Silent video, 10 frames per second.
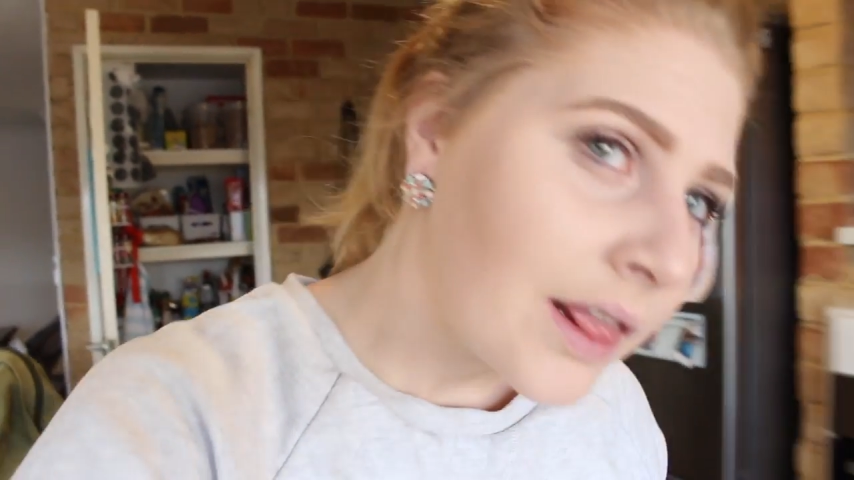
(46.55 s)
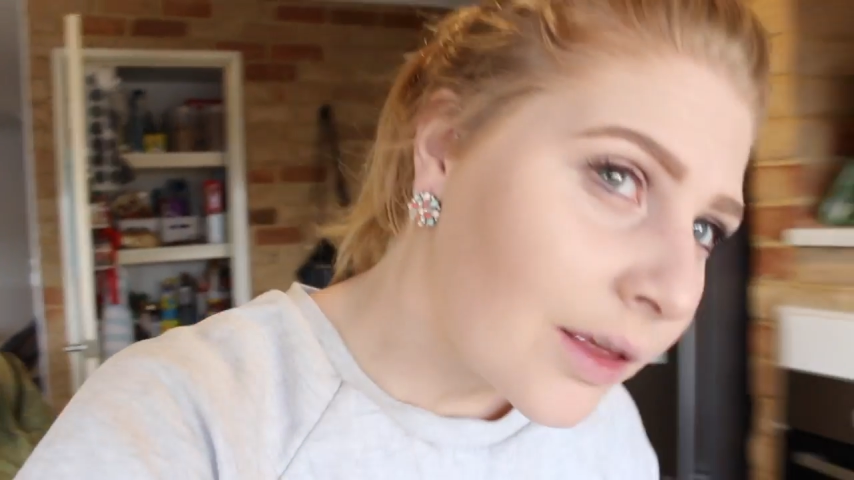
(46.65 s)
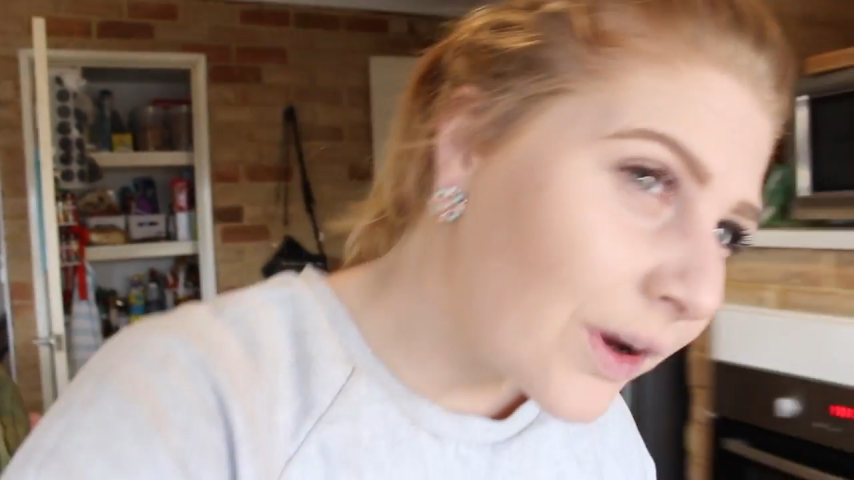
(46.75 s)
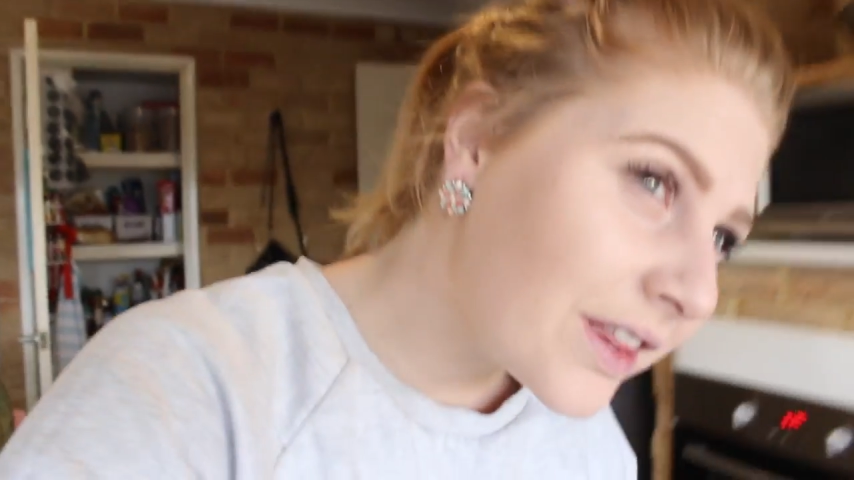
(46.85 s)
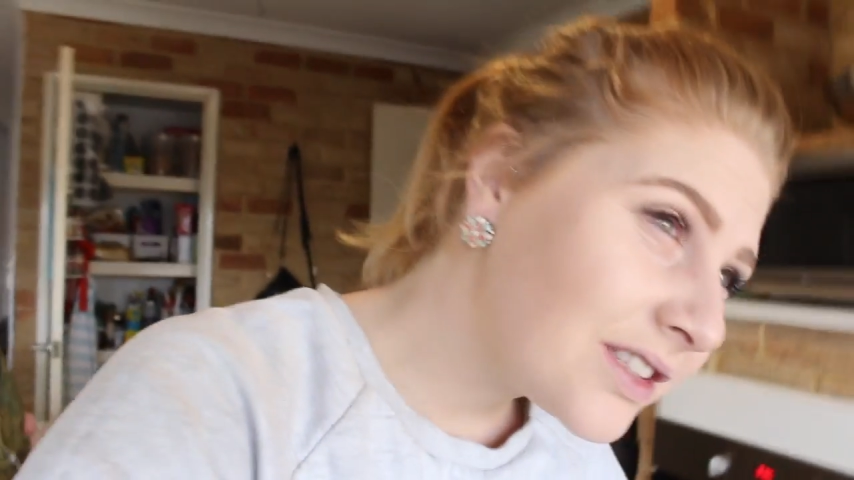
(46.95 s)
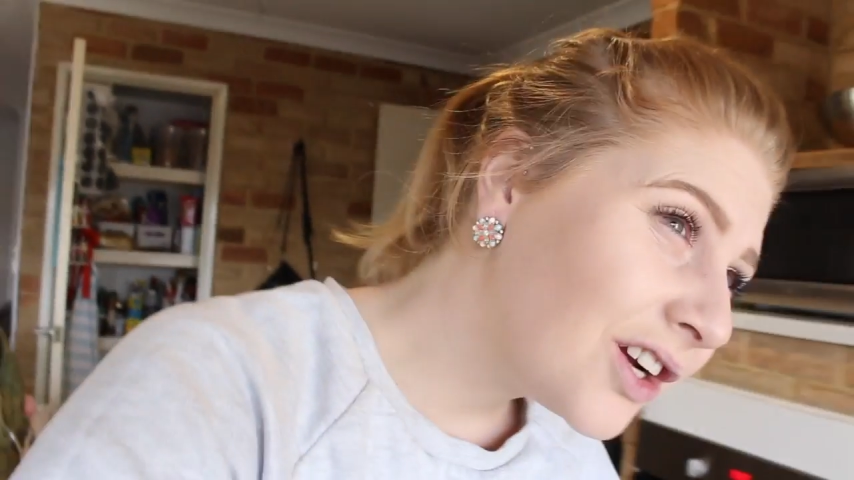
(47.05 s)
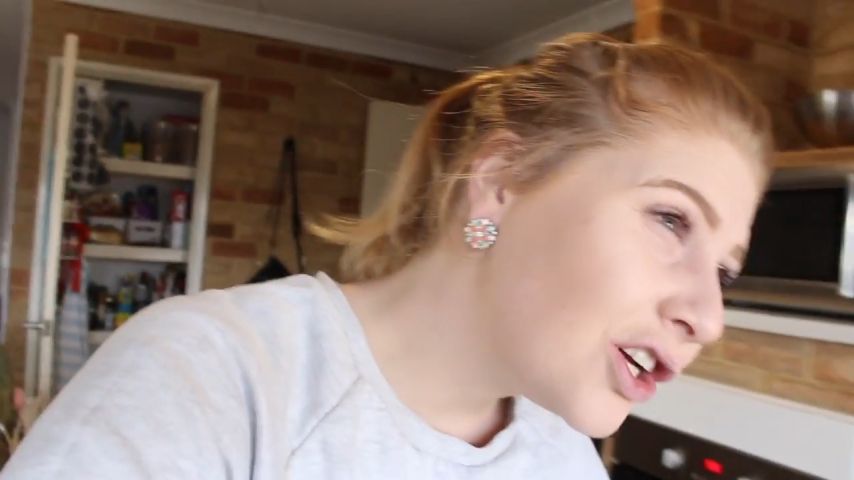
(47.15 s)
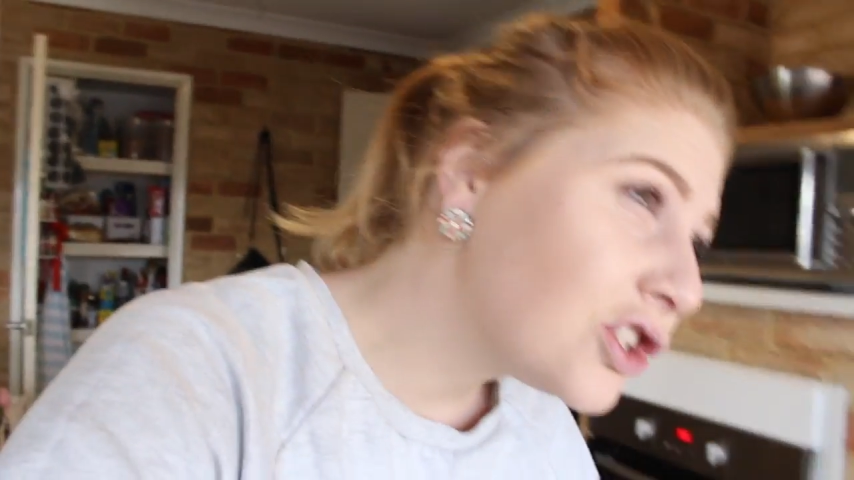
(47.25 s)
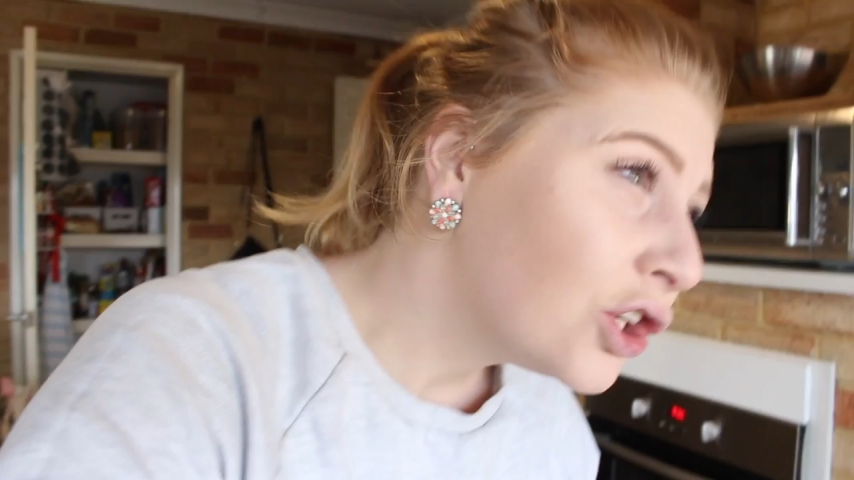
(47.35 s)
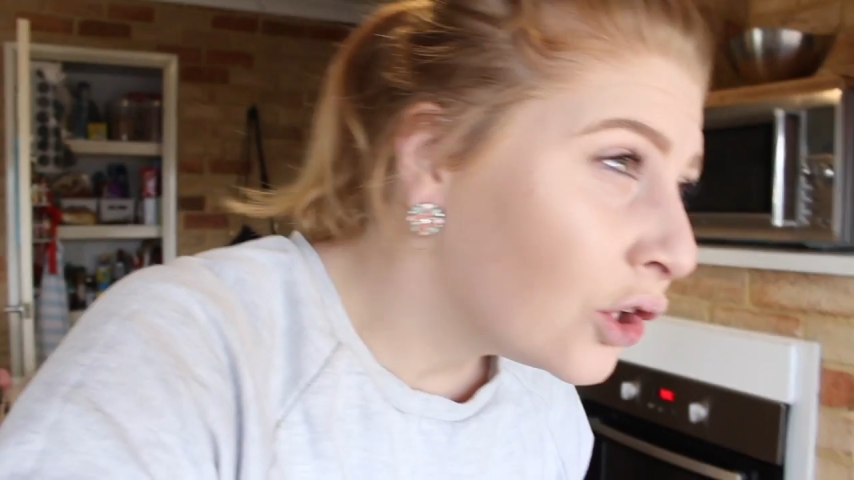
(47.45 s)
the weather's
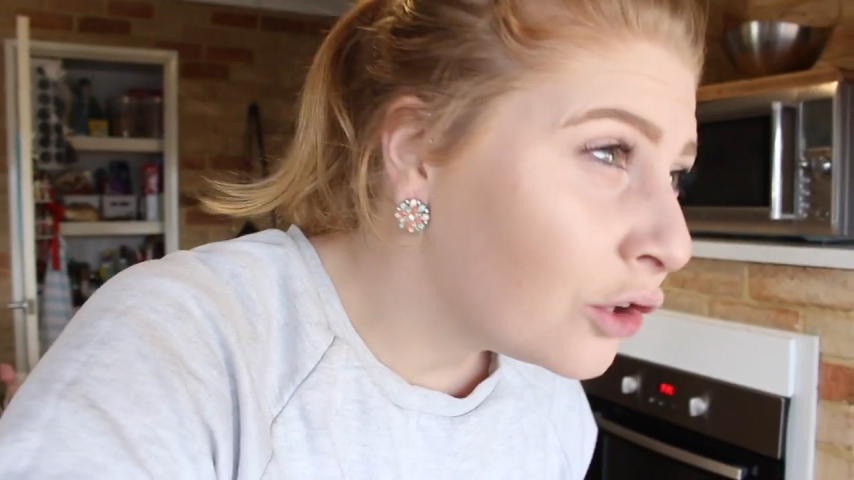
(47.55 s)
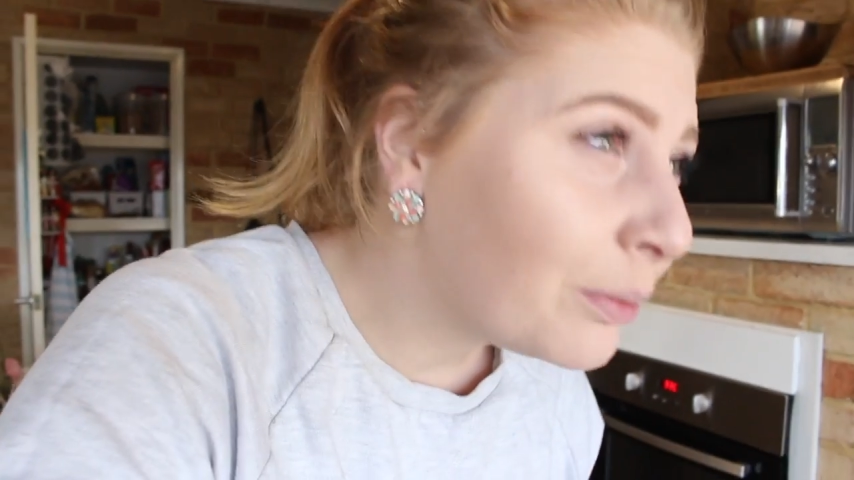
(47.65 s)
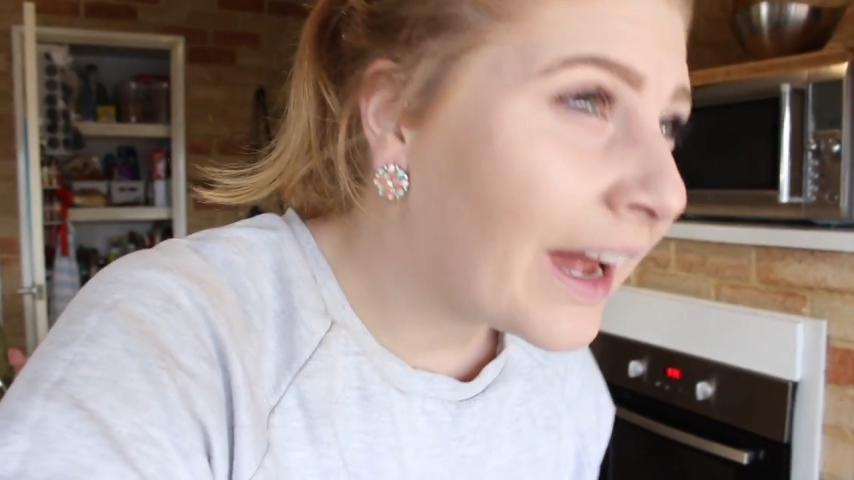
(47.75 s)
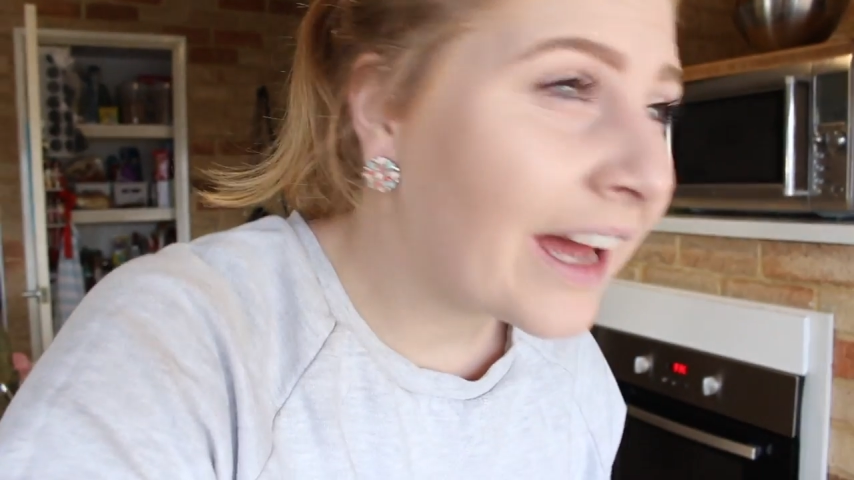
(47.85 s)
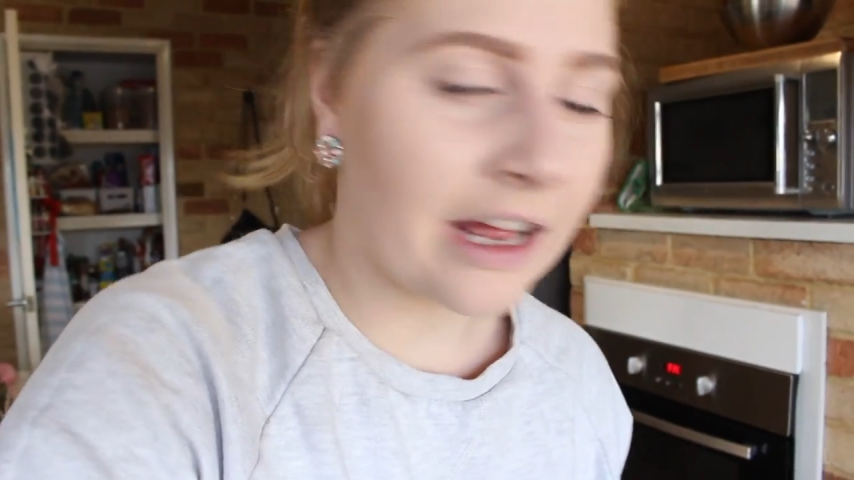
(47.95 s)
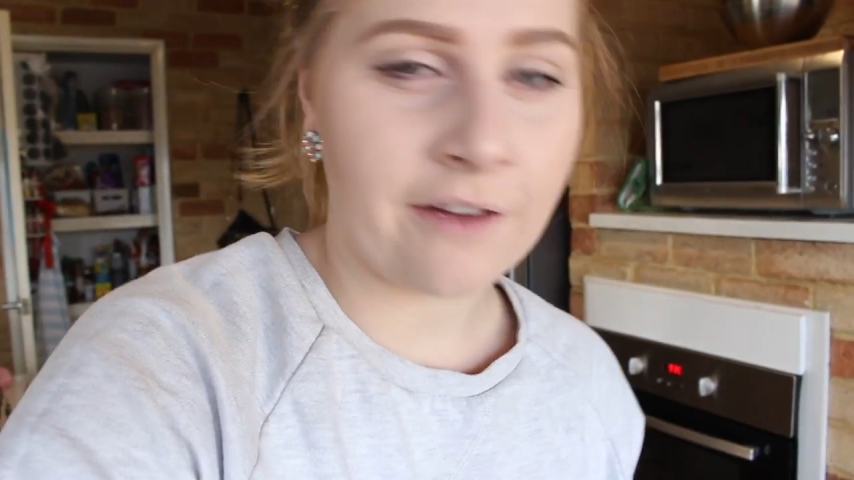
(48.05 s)
not too bad.